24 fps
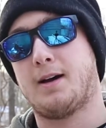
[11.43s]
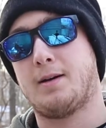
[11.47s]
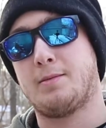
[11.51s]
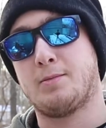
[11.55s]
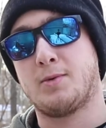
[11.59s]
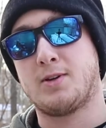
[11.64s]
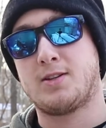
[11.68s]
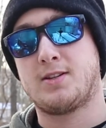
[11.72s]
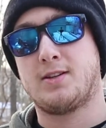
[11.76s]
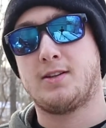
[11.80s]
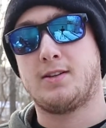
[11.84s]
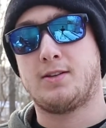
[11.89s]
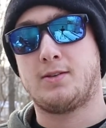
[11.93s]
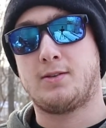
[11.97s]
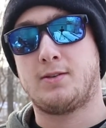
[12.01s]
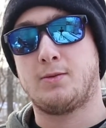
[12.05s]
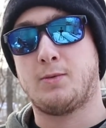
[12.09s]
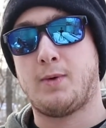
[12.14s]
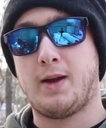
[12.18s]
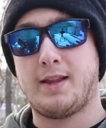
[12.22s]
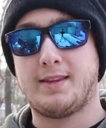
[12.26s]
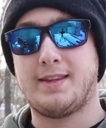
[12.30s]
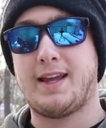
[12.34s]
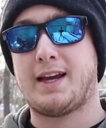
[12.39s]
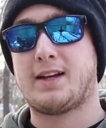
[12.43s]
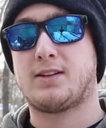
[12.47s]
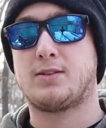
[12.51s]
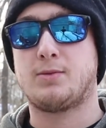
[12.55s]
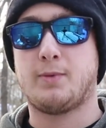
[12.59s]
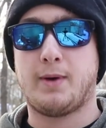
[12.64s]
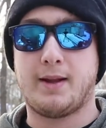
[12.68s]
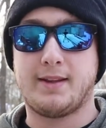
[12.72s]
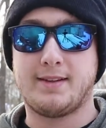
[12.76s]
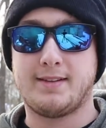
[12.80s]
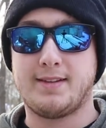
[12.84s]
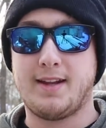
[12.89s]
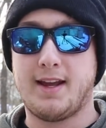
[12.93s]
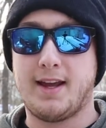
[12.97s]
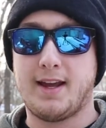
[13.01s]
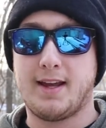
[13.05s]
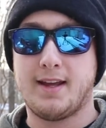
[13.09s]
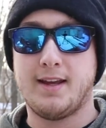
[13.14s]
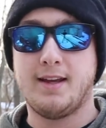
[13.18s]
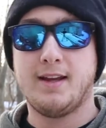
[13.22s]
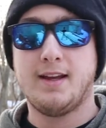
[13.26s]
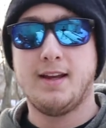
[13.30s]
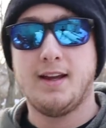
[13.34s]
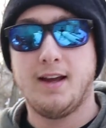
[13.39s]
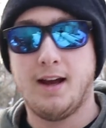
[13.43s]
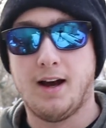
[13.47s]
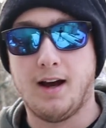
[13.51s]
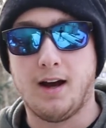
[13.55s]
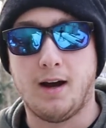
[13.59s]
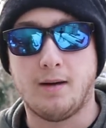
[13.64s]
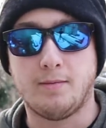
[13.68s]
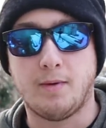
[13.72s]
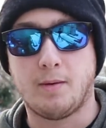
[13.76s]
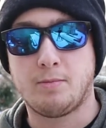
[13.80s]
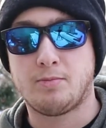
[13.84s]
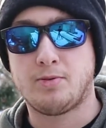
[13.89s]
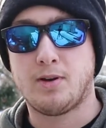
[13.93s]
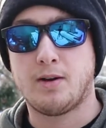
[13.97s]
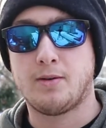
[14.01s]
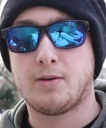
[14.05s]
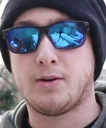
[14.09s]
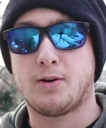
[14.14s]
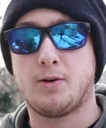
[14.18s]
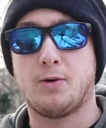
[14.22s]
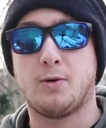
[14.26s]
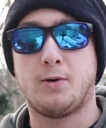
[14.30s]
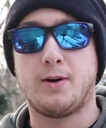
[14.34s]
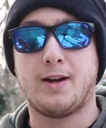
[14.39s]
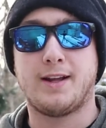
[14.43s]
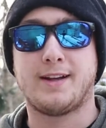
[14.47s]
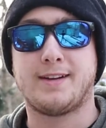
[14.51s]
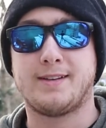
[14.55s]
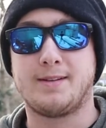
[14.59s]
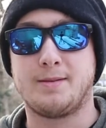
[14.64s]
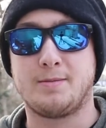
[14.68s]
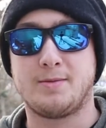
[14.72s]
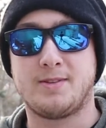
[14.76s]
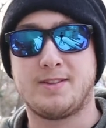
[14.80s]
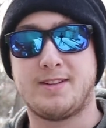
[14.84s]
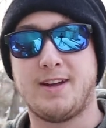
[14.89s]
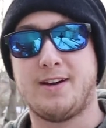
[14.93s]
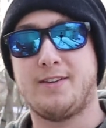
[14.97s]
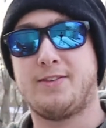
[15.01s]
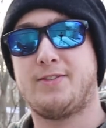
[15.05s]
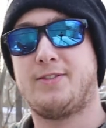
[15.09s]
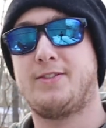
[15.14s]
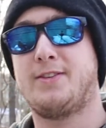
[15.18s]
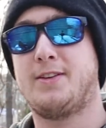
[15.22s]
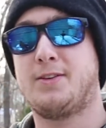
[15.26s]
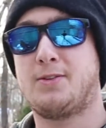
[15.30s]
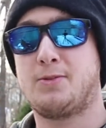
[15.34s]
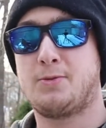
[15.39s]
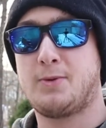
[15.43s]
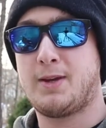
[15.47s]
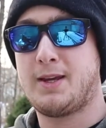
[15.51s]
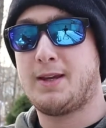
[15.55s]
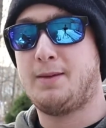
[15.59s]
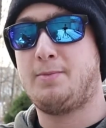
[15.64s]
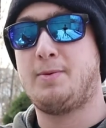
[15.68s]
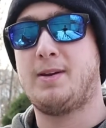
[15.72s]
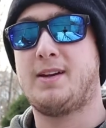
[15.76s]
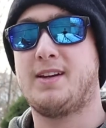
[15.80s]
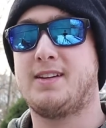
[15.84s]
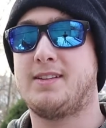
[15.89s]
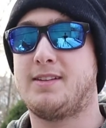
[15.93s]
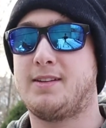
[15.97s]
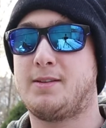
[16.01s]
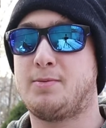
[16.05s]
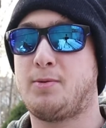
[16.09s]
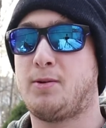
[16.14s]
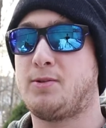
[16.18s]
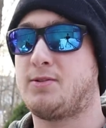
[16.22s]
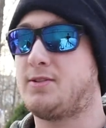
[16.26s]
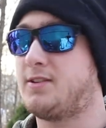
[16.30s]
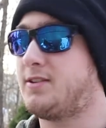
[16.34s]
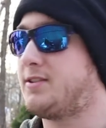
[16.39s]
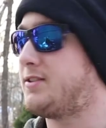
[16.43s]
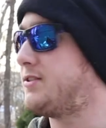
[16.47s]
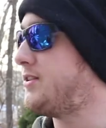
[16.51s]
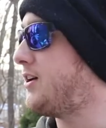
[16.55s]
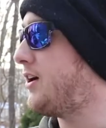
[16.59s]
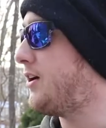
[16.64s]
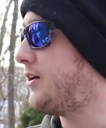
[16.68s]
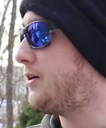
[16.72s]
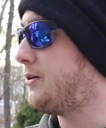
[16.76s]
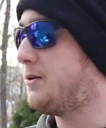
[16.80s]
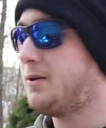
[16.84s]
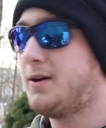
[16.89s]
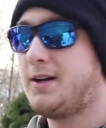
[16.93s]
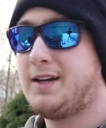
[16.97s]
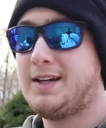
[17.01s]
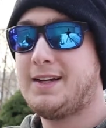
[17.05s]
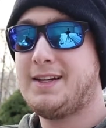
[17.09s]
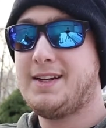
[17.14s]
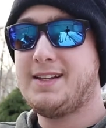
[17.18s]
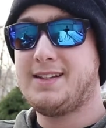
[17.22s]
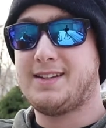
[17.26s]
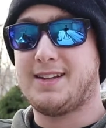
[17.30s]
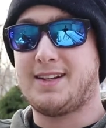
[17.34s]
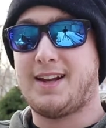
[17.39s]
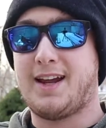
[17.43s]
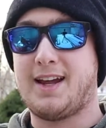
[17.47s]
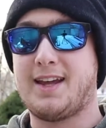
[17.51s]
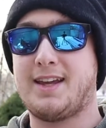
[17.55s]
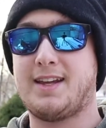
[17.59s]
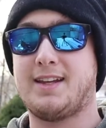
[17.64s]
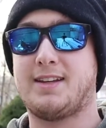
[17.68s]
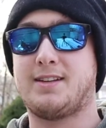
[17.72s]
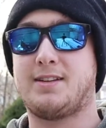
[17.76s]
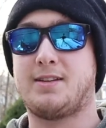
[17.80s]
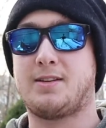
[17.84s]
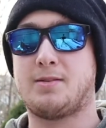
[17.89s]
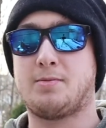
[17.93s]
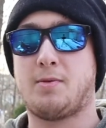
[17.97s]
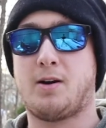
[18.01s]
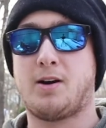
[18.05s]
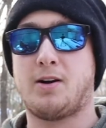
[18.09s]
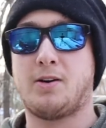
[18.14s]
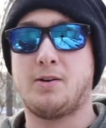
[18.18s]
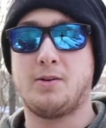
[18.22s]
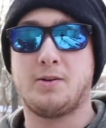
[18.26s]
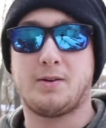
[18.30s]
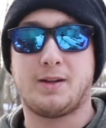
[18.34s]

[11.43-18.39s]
which is next Wednesday. I'm pre-recording some stuff this week because it's supposed to snow tonight and tomorrow.